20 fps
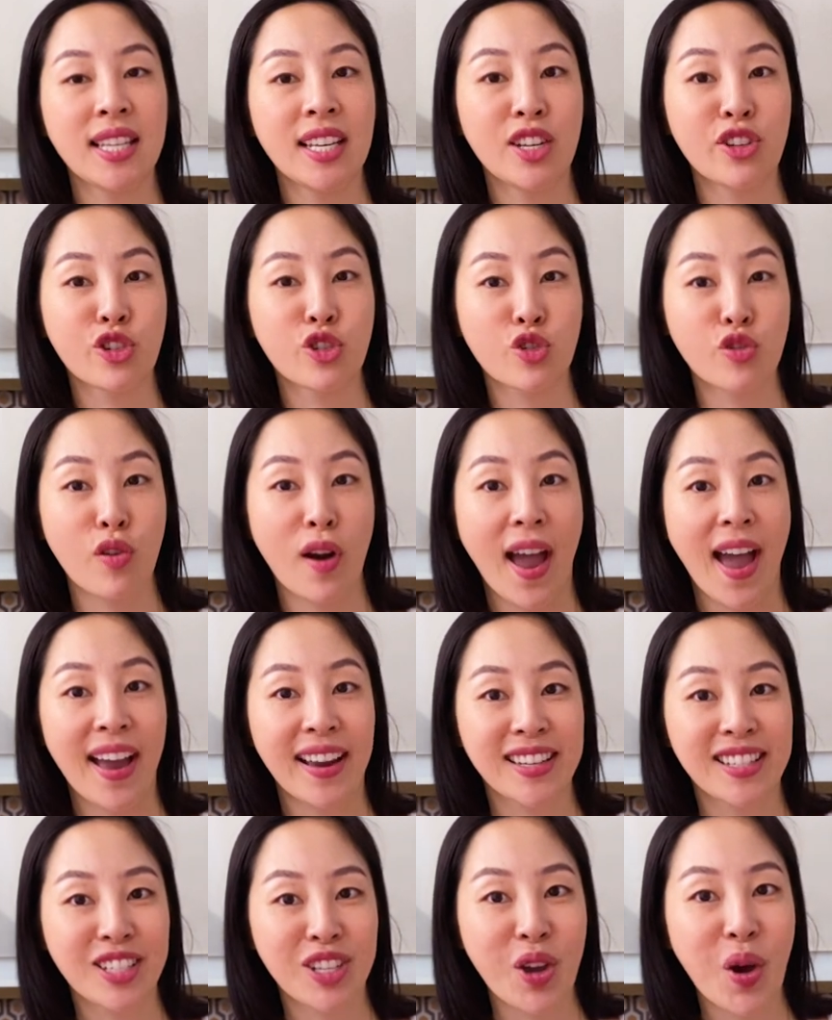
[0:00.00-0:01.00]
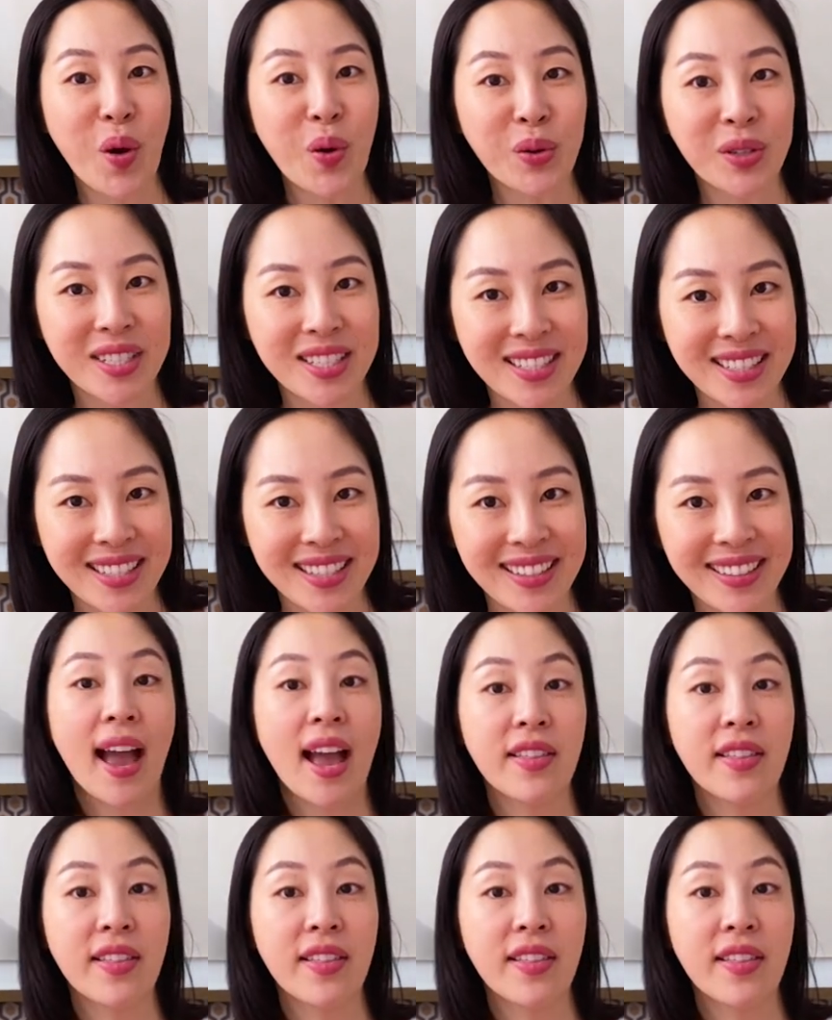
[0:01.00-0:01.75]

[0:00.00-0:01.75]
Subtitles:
that attract ghosts.